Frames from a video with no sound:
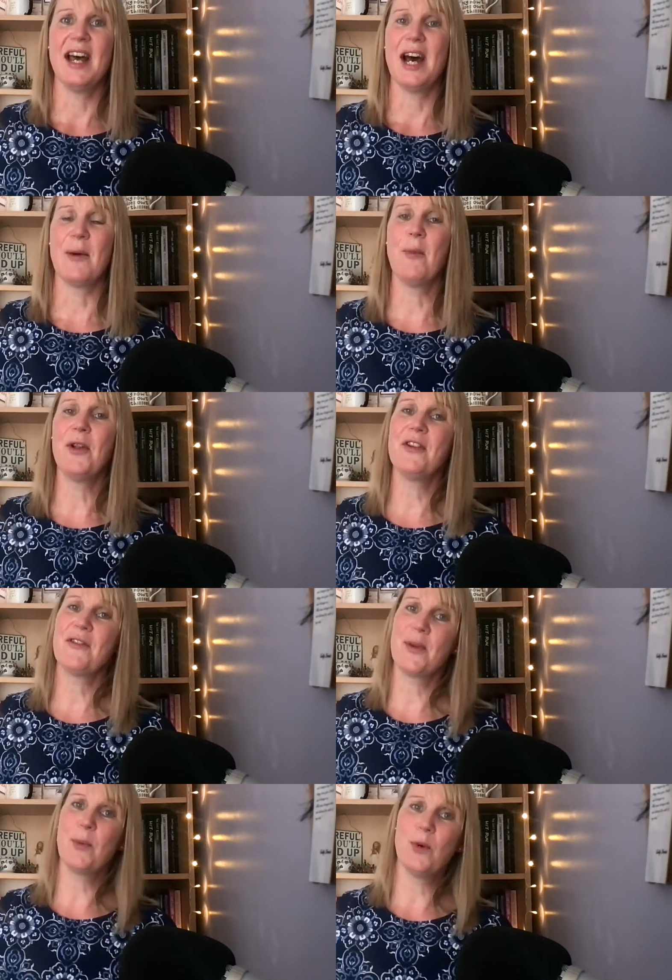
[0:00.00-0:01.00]
And one
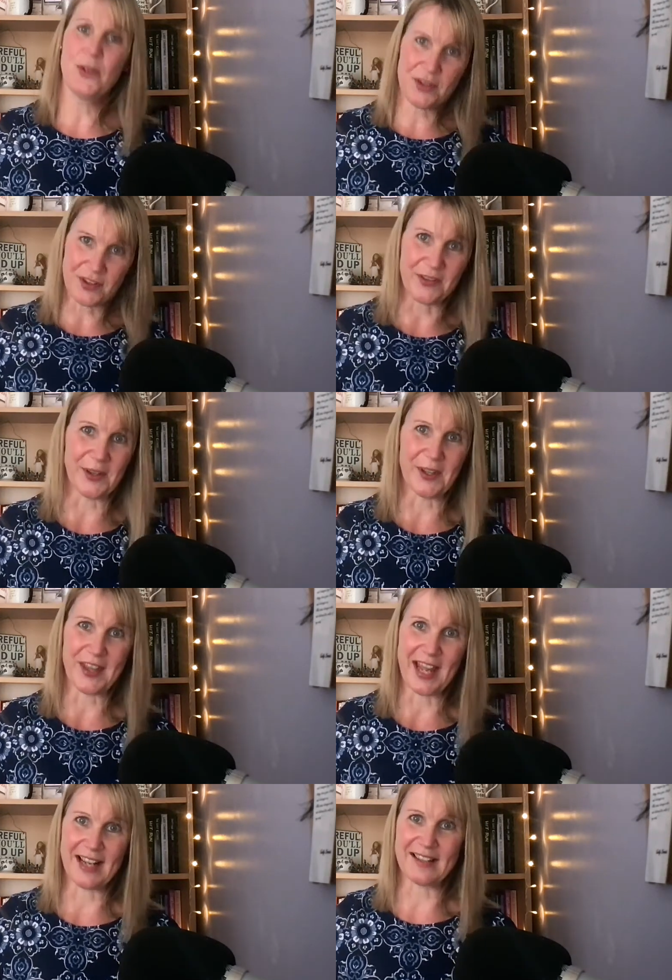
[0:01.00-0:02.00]
of the wonderful
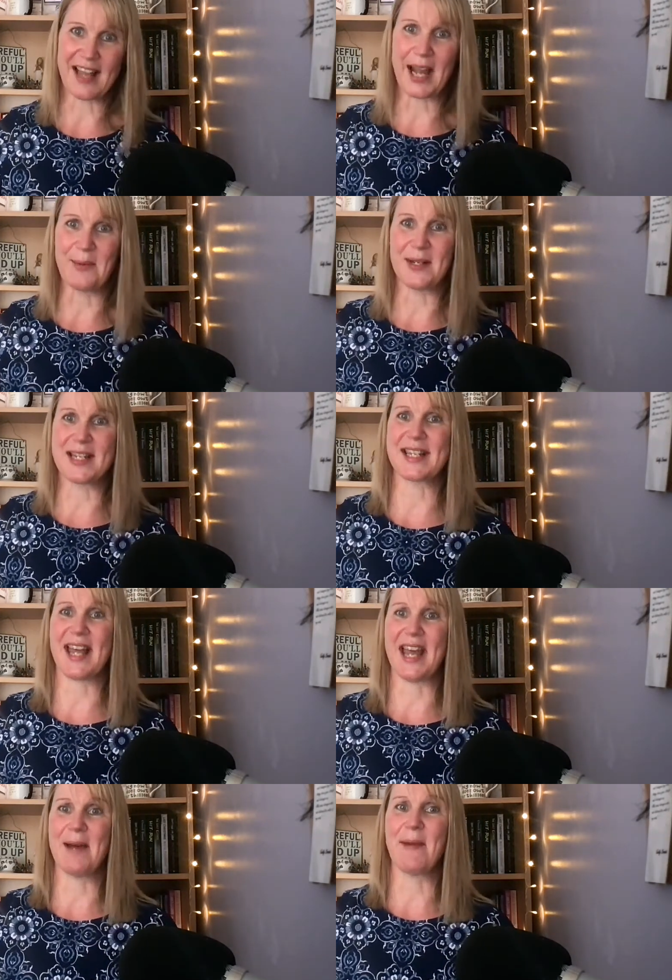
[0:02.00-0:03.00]
things I would
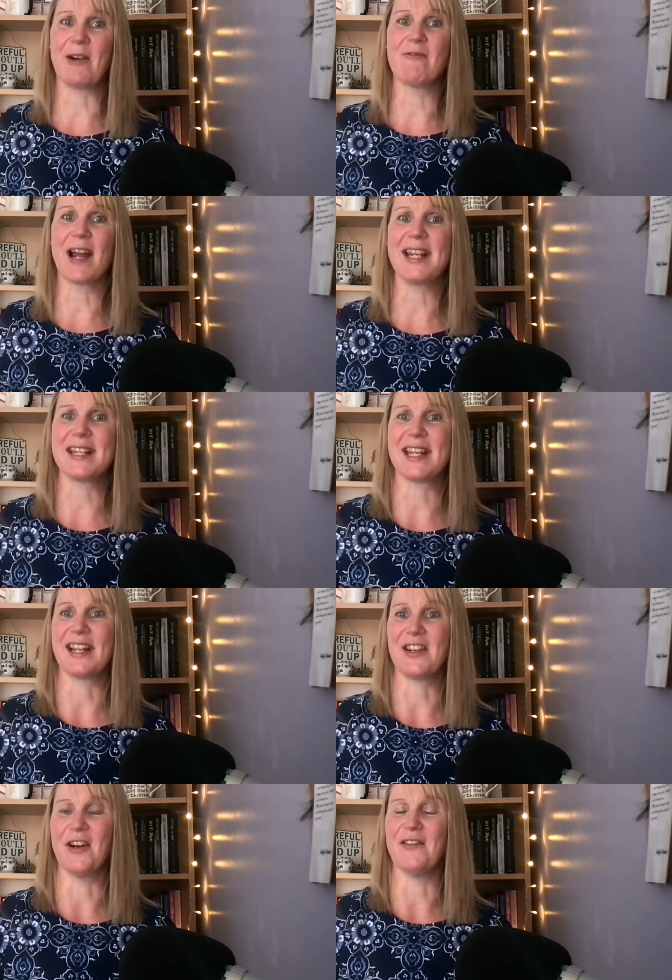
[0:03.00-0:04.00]
say about writing
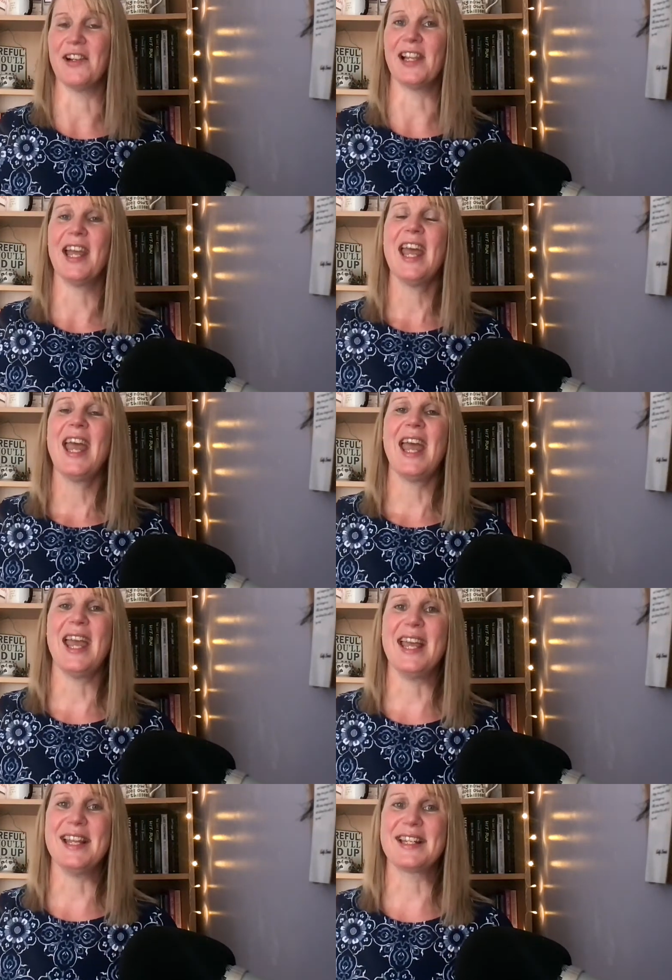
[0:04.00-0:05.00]
a novel
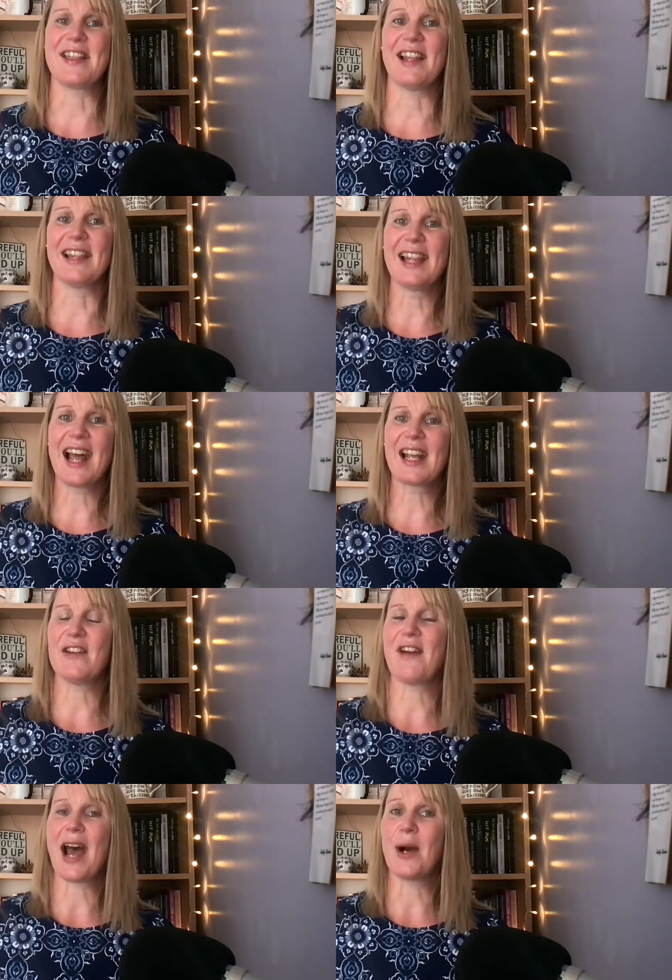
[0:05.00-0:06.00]
is the lack
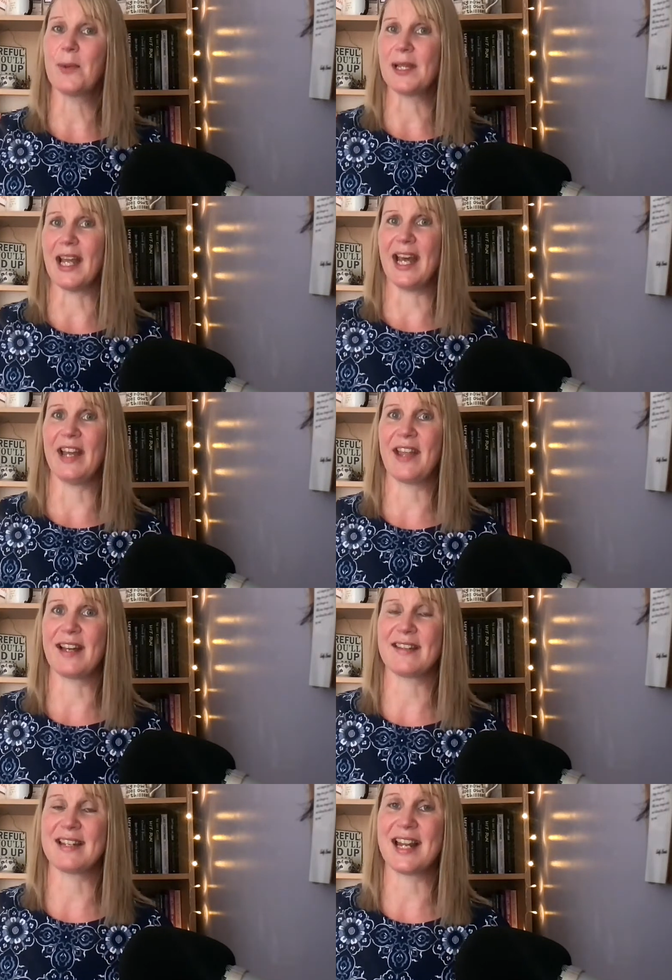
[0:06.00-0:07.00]
of outlay
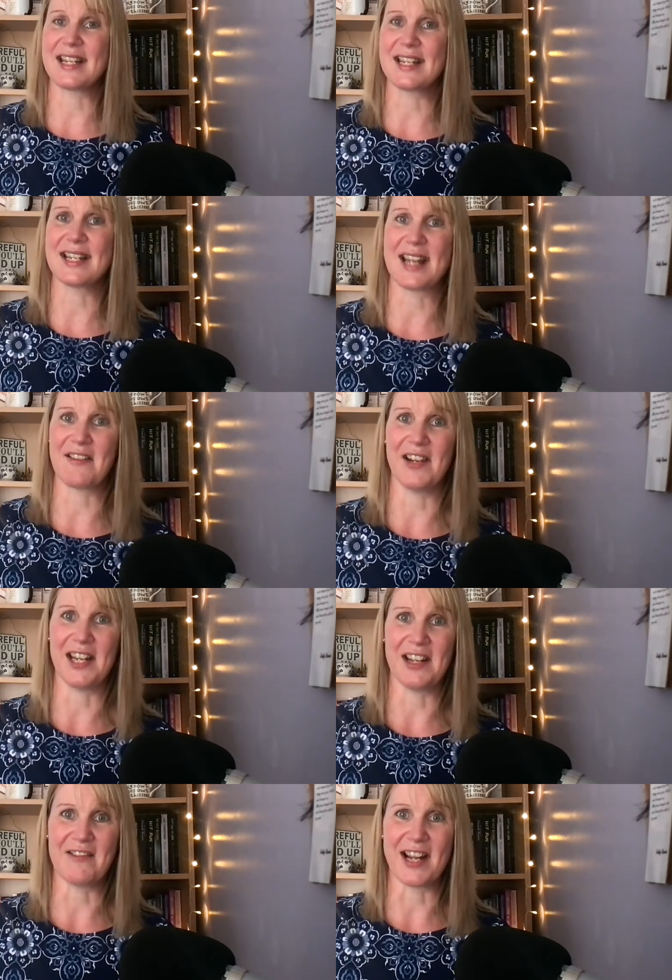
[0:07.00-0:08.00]
that's
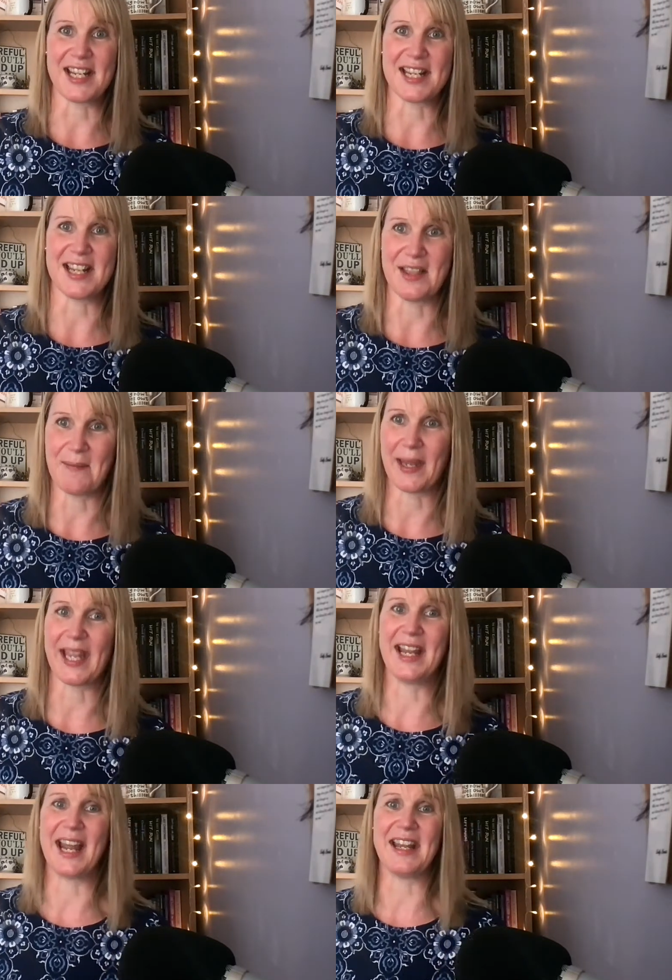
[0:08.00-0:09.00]
necessary right in the
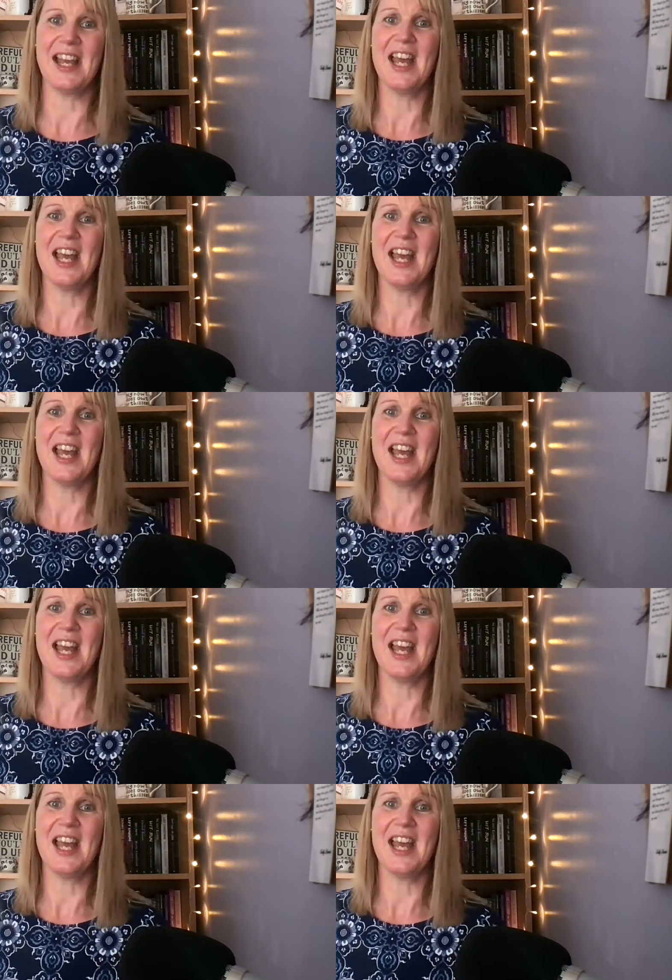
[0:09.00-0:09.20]
beginning.